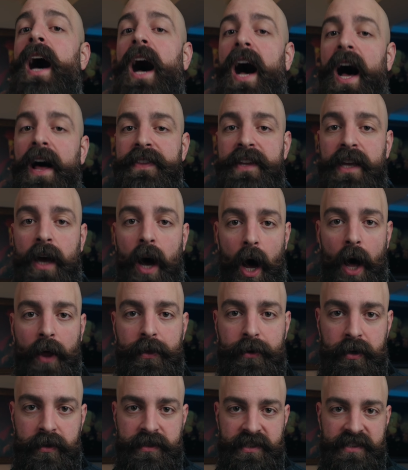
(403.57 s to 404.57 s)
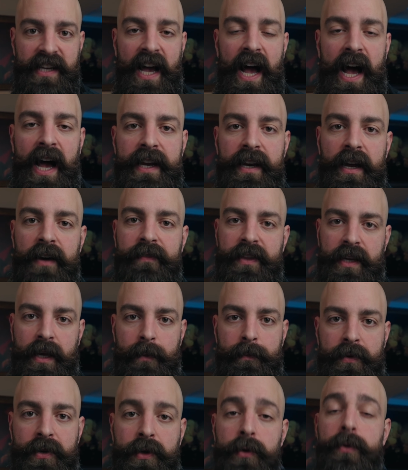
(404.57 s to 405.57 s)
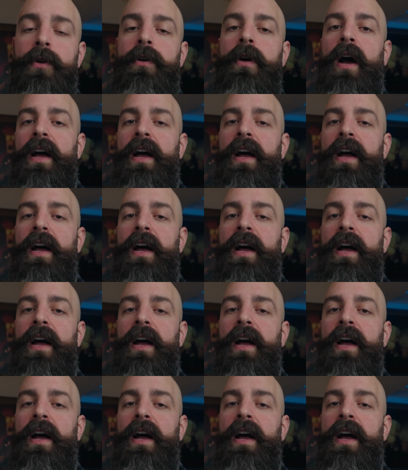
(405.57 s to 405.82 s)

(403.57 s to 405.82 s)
on the other side of the computer,